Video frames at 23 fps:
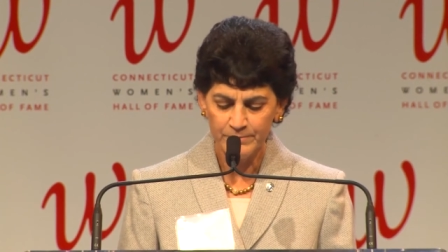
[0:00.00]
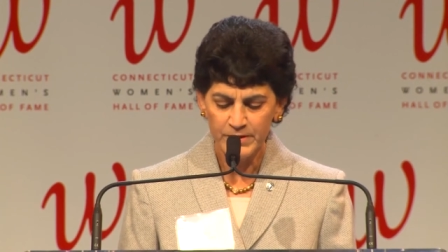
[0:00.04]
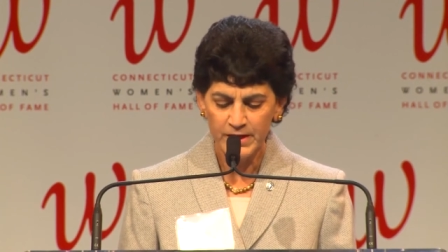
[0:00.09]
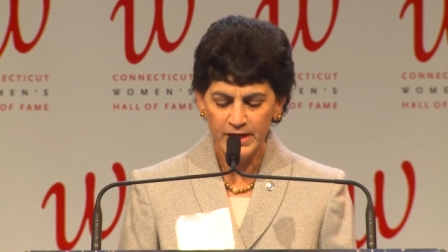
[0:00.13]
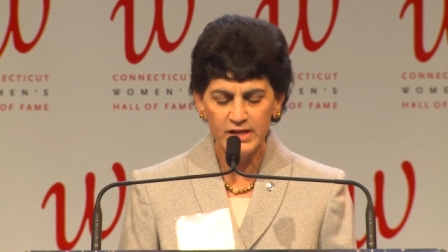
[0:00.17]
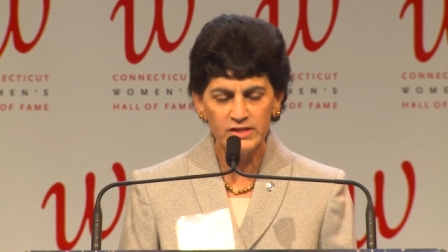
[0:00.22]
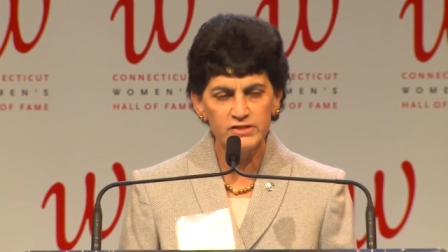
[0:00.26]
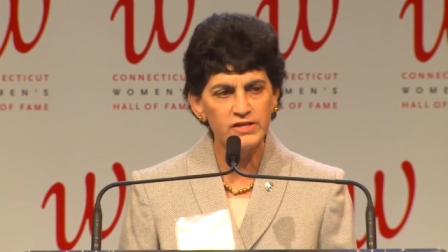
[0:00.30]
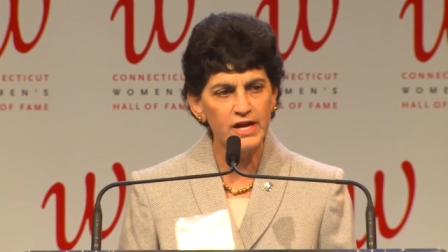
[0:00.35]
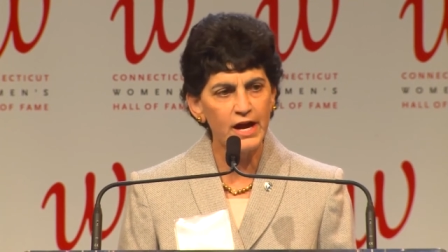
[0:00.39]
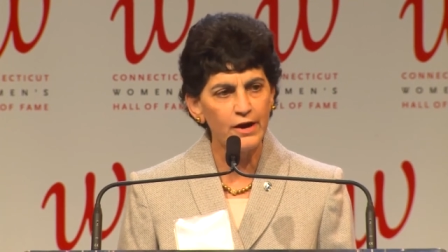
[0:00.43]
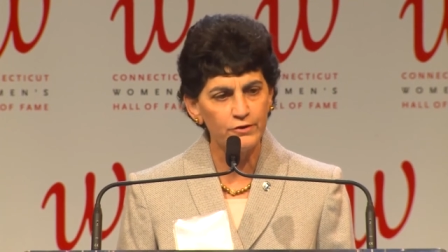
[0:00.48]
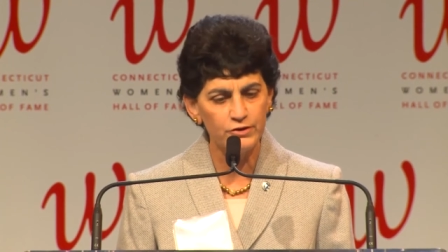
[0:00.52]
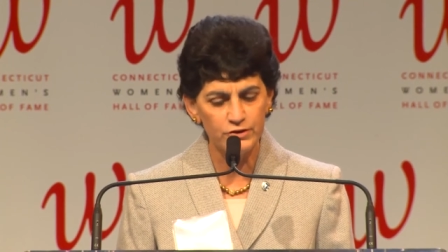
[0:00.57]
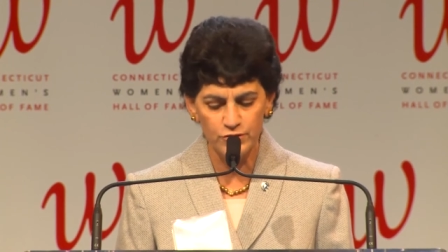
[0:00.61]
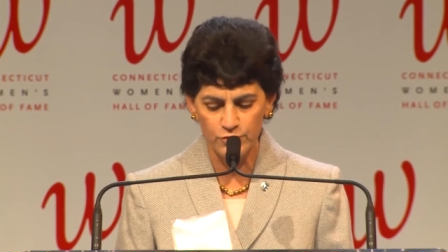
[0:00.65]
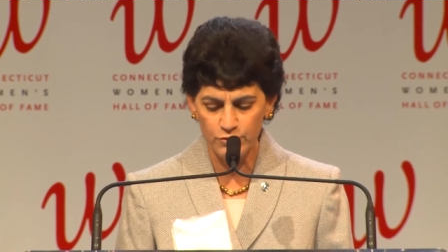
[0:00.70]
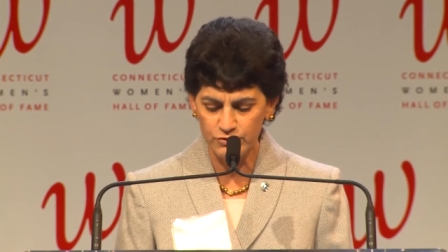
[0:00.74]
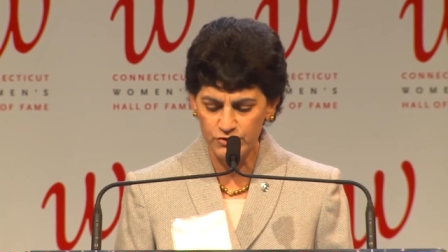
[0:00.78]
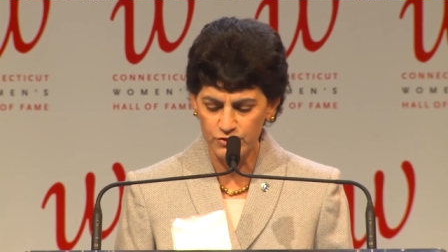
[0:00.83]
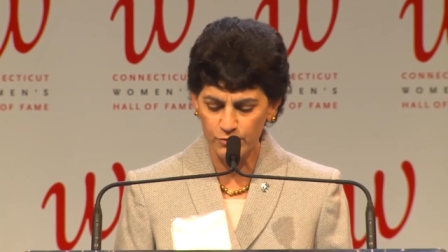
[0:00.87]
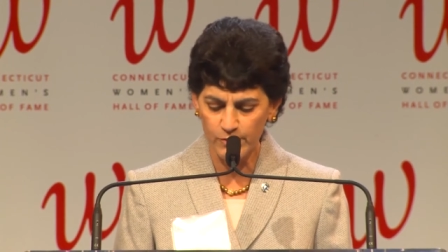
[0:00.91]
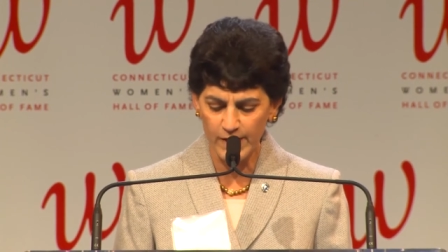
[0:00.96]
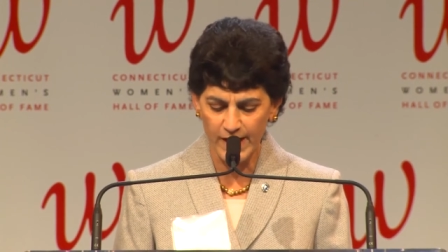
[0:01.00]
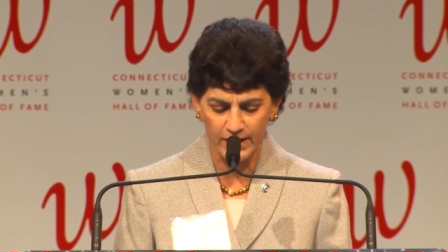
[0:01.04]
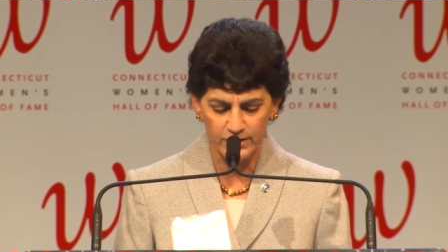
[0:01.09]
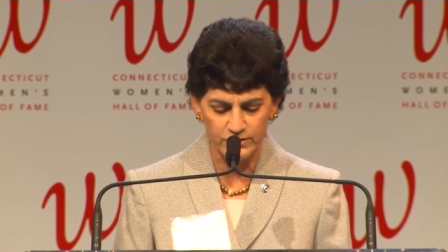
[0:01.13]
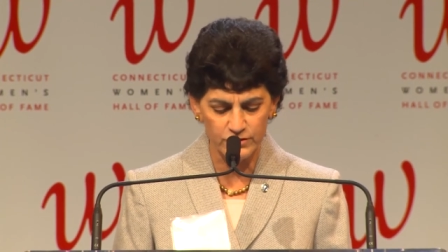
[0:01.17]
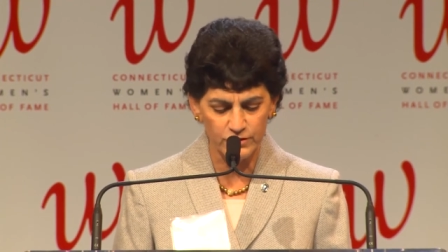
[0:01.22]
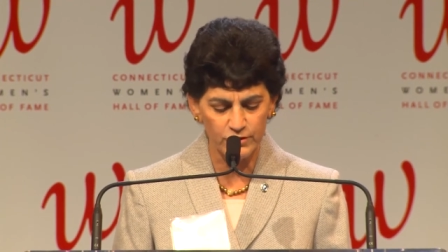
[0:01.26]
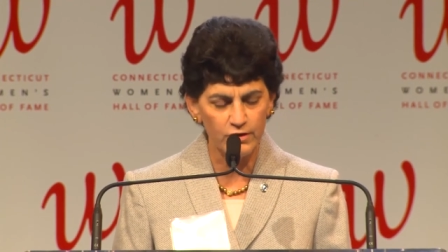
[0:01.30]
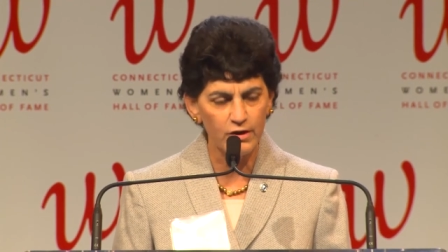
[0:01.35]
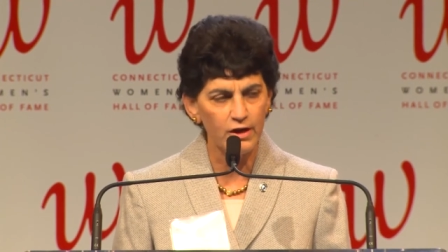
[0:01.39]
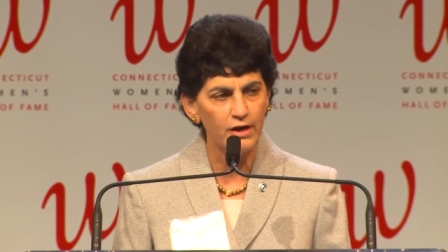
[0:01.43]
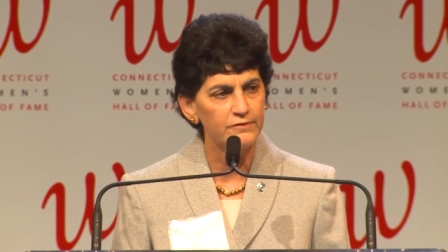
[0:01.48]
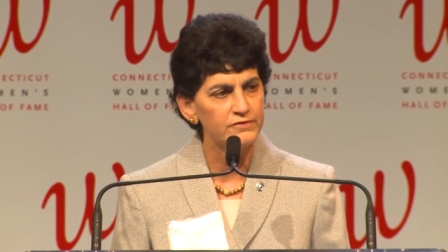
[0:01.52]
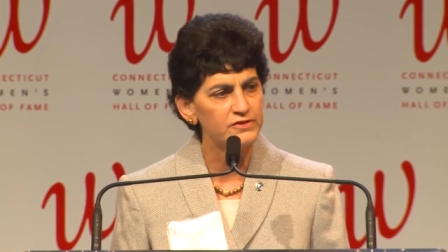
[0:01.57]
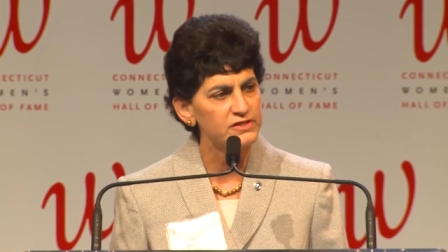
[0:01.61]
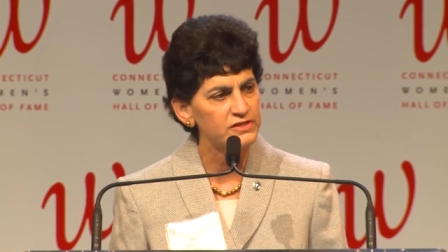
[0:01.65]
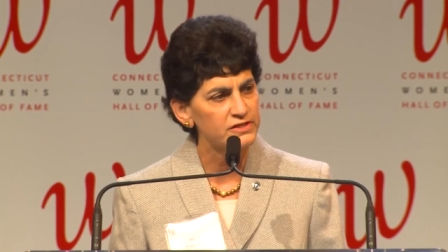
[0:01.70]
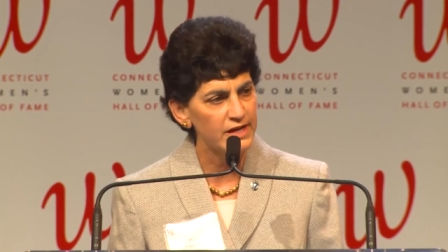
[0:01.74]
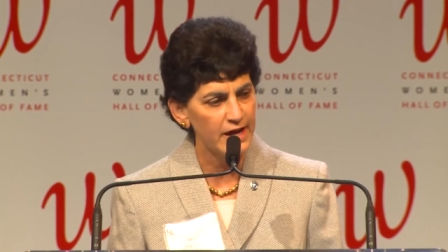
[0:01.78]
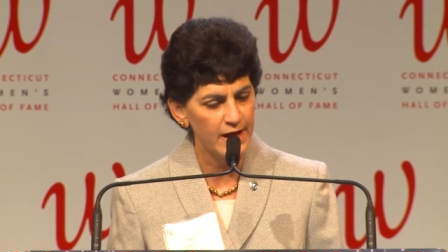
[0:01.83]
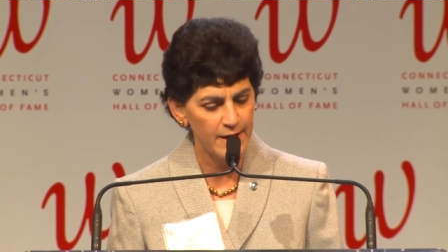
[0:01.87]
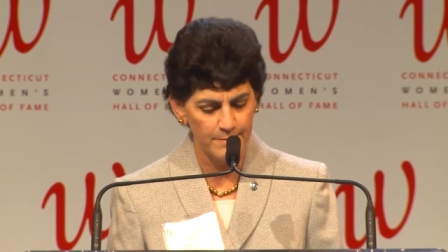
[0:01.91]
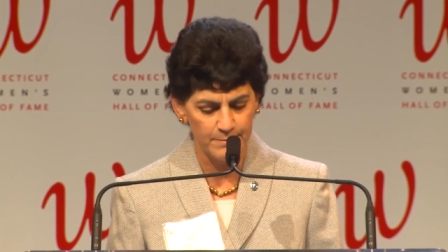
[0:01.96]
is our new director of
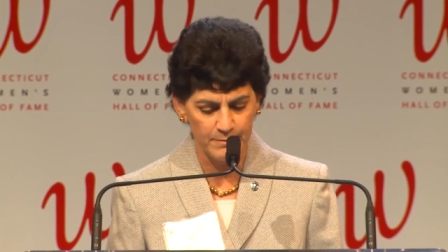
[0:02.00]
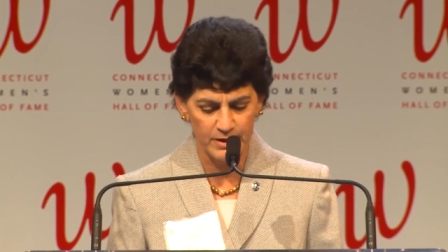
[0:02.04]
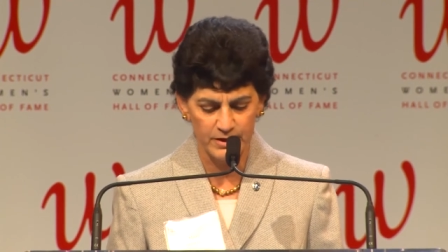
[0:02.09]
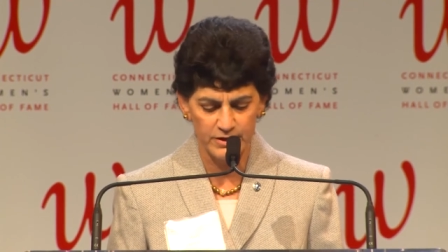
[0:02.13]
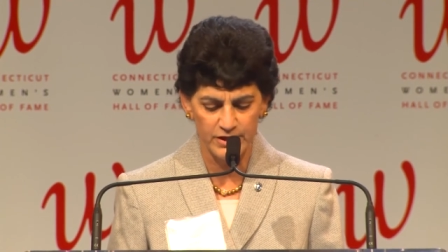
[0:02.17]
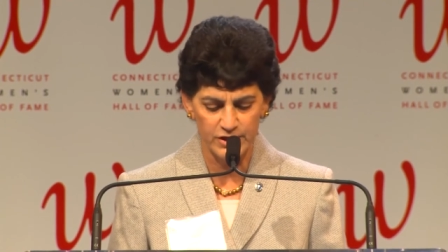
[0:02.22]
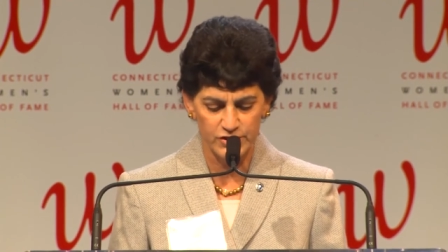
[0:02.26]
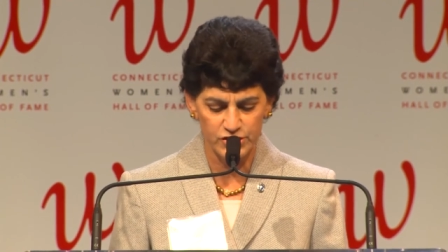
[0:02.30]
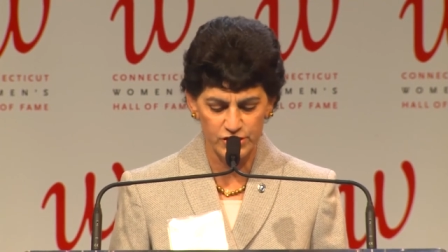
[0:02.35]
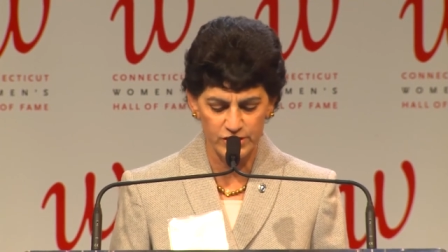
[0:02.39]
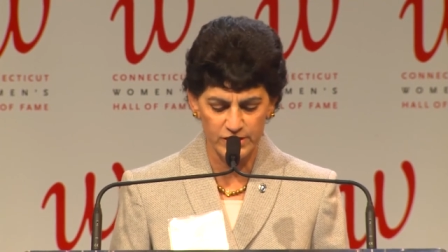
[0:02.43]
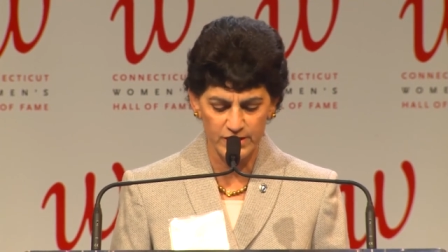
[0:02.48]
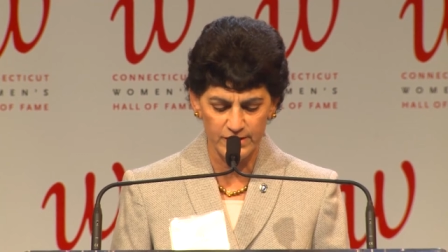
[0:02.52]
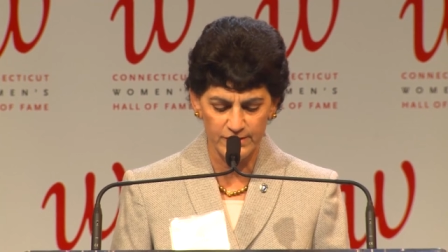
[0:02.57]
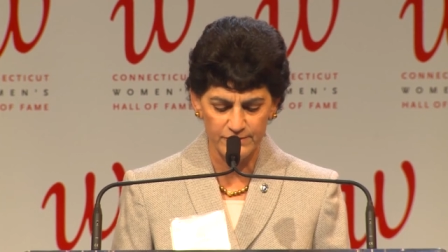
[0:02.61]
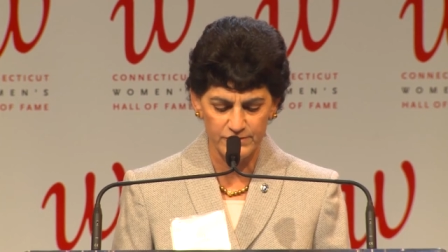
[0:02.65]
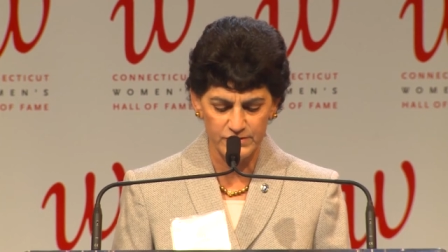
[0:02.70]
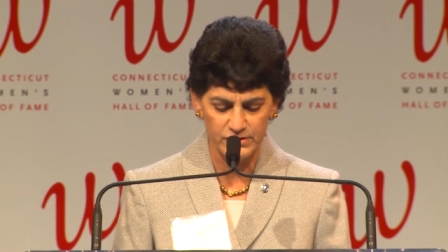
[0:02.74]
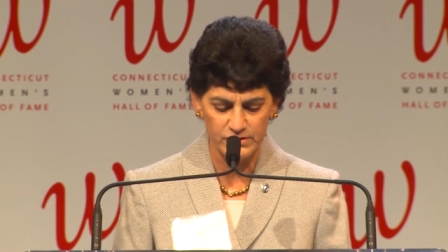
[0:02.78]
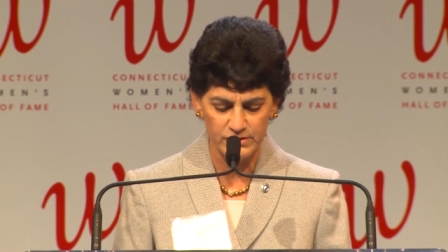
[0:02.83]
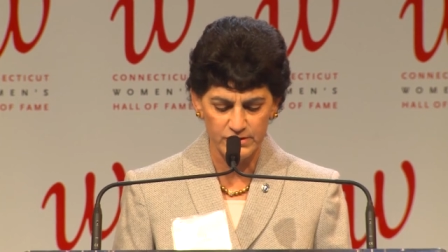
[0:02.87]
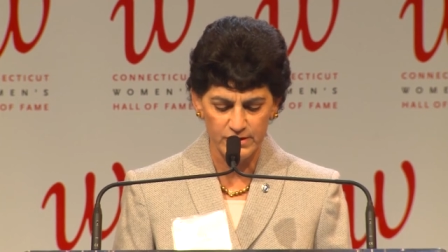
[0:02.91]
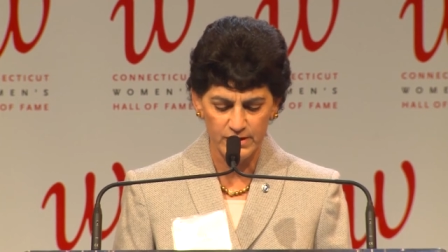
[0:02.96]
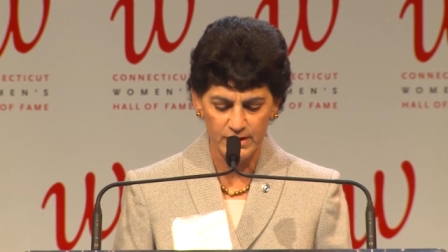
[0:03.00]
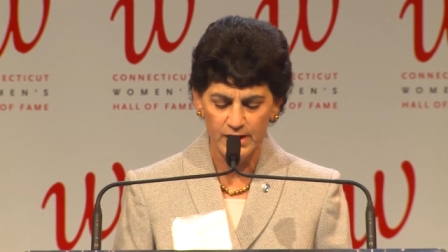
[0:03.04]
STEM initiatives.